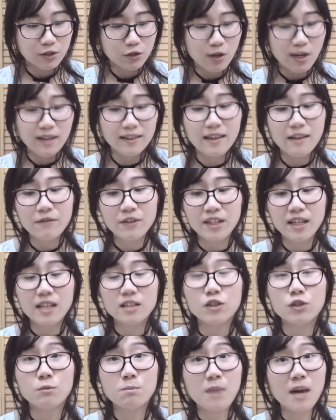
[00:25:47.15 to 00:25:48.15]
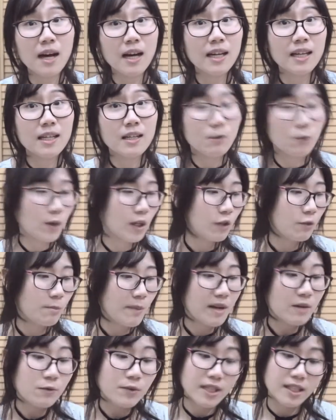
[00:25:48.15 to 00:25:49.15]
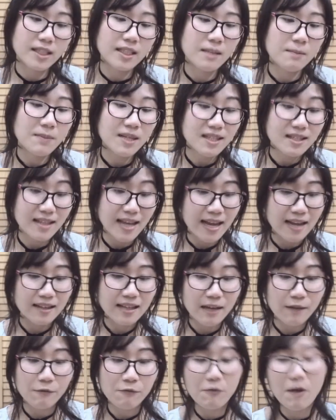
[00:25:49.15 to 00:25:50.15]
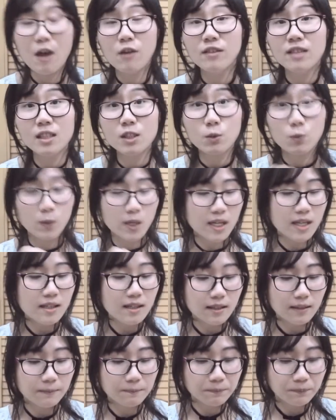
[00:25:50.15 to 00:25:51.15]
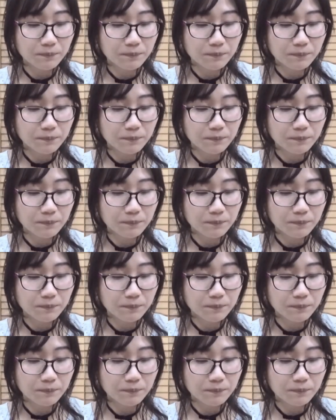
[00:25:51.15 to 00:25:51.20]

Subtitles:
so I never get to buy one of men really. But then I found this wig